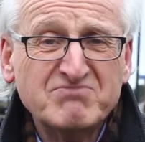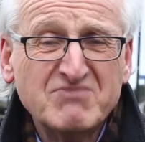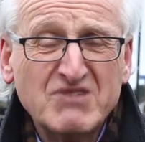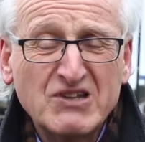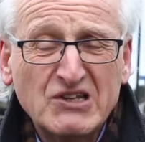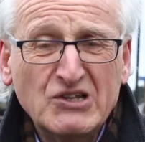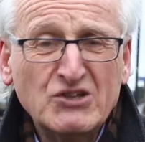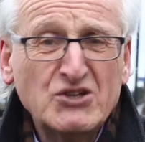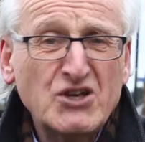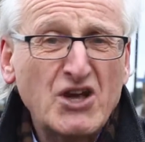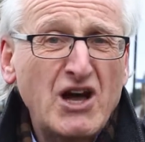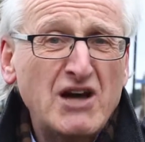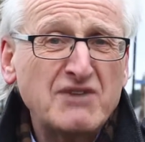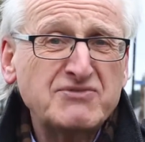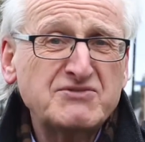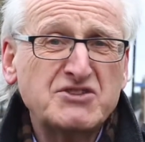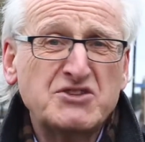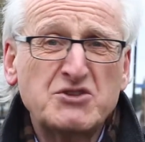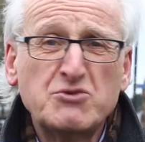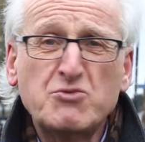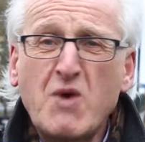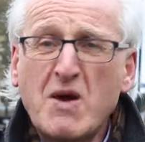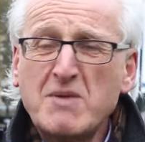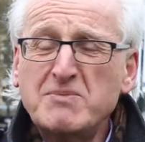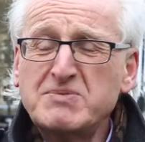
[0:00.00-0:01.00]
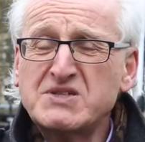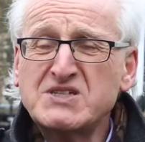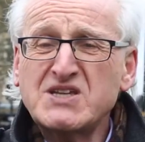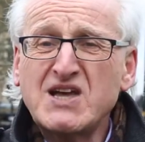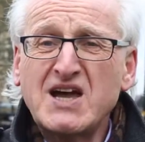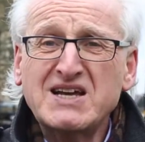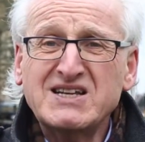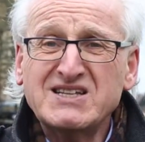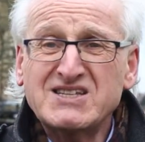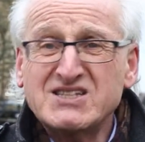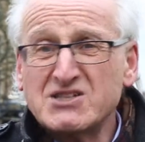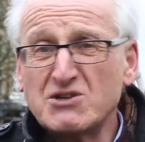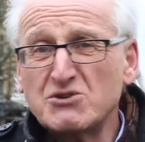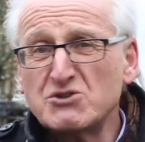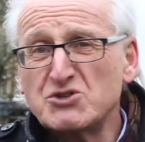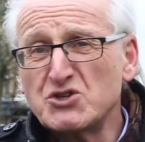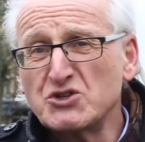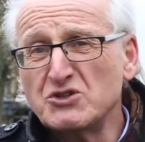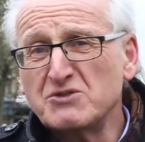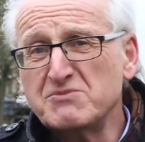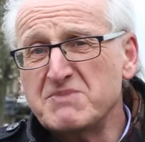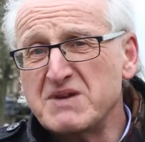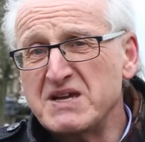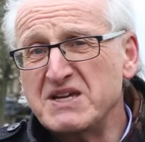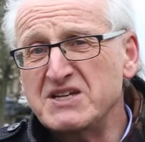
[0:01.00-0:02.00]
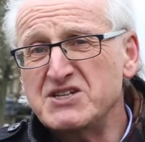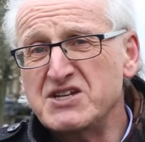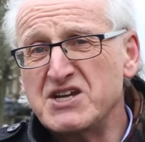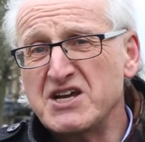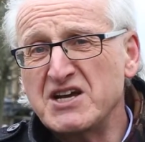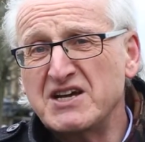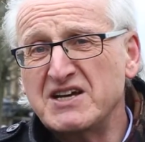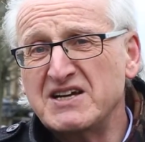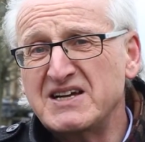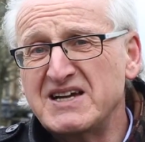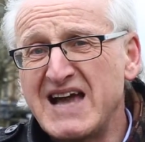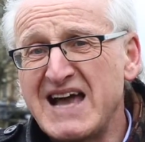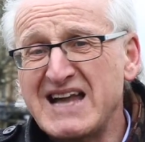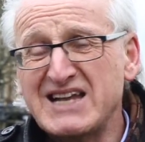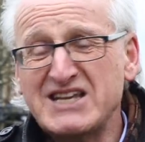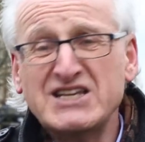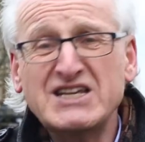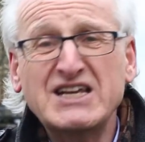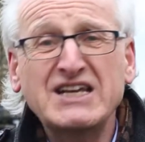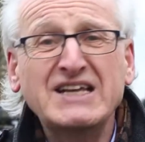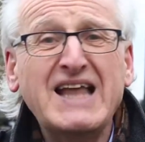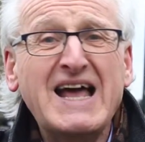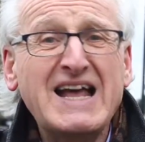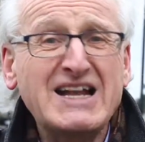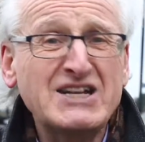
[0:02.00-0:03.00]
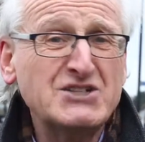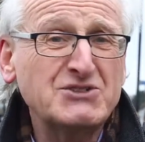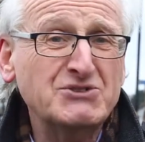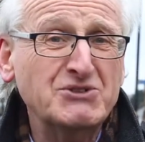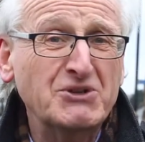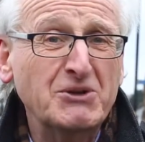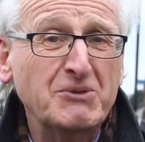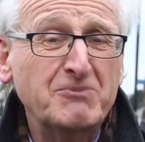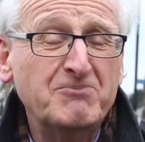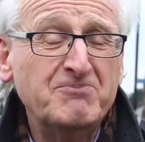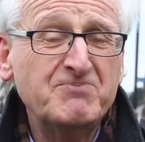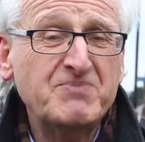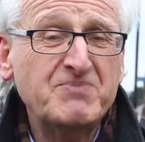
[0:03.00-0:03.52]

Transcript: look after the website, social media, and collateral.